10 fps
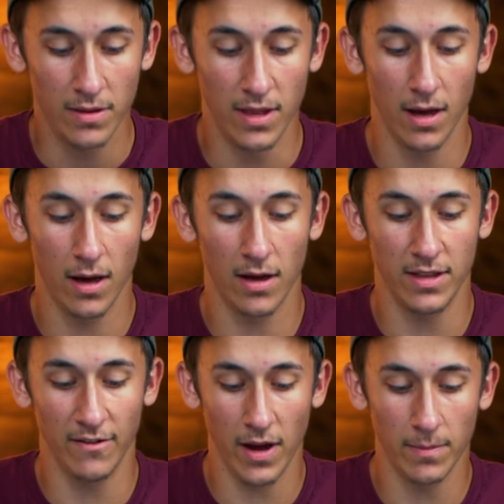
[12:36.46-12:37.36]

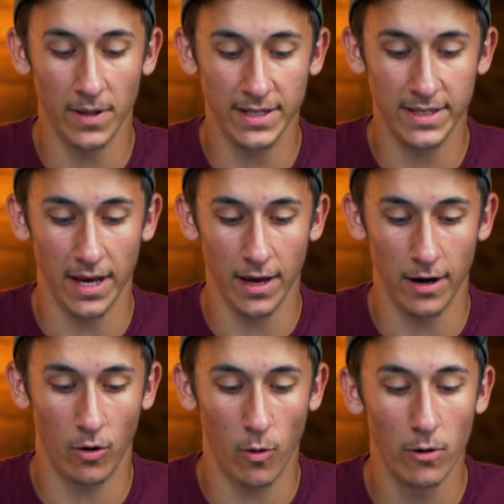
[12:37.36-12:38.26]
The family
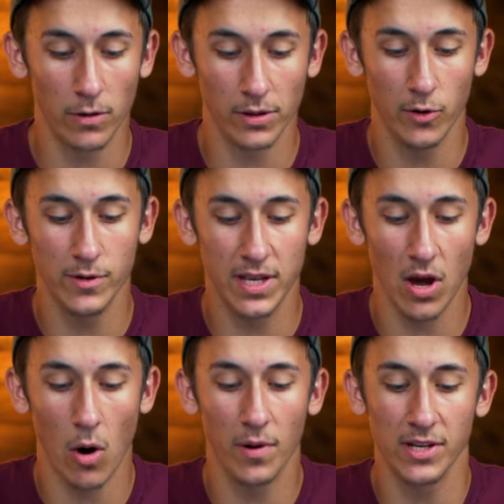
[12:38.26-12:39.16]
said, quote,
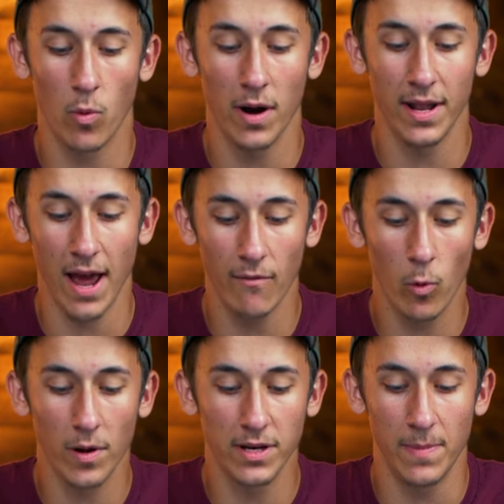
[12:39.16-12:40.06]
"Lucy always wanted
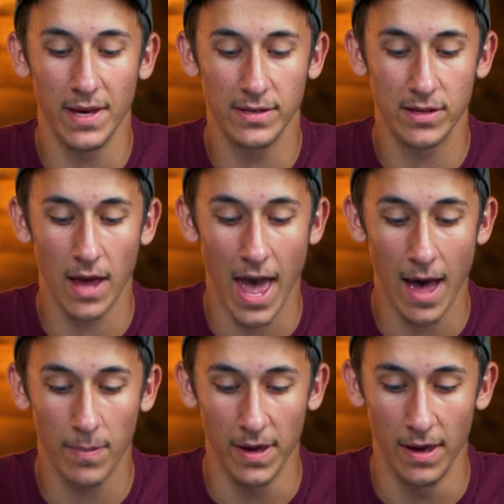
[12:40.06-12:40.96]
everyone to be
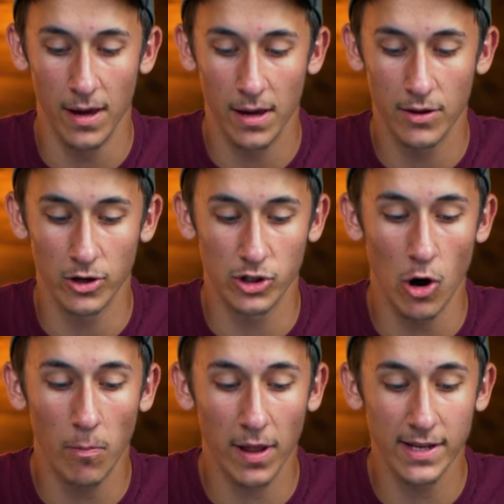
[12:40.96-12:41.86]
happy. There's
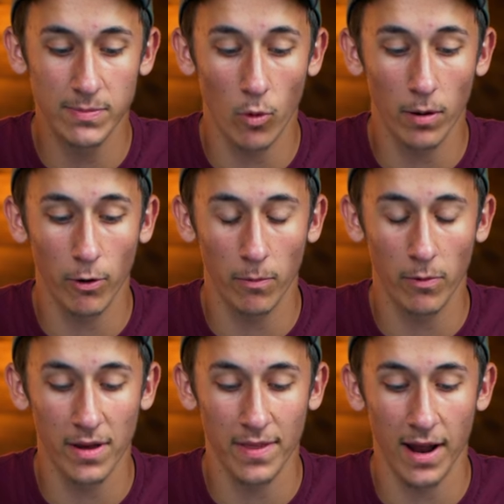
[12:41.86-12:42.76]
no place more
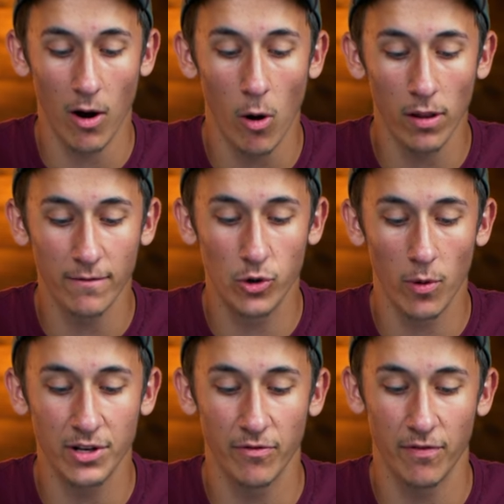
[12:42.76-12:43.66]
appropriate than a hall of
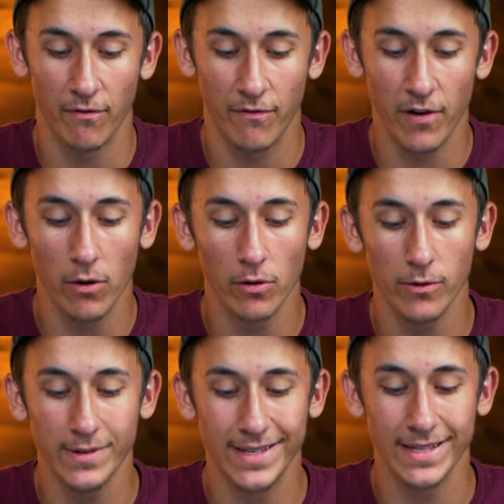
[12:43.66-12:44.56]
joy to fulfill
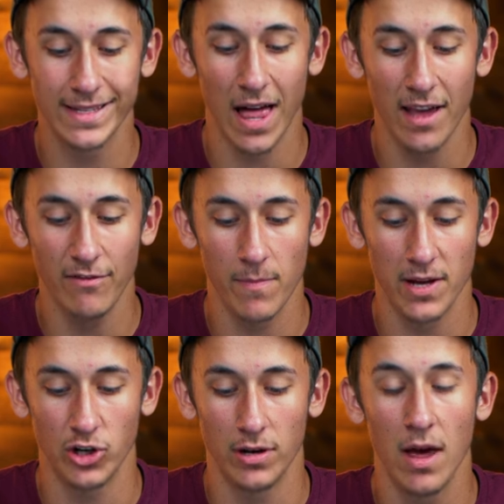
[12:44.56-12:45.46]
Lucy's life
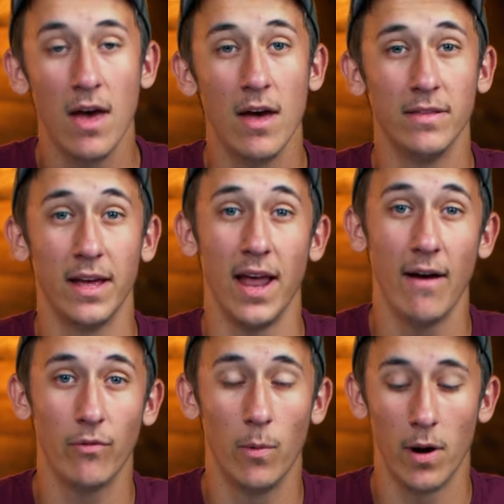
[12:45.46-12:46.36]
mission that
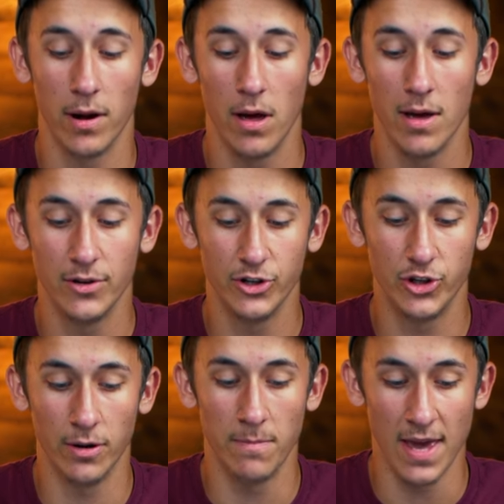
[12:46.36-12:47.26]
everyone
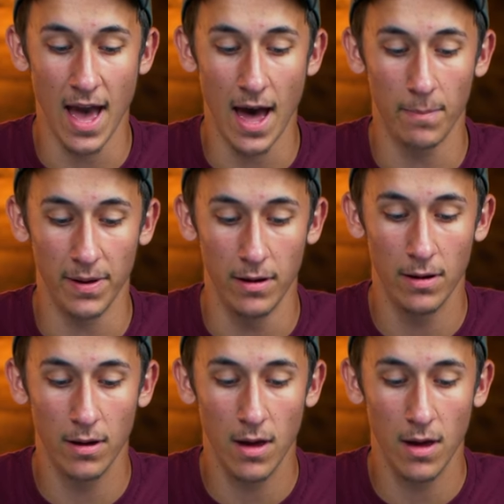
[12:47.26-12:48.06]
should be happy."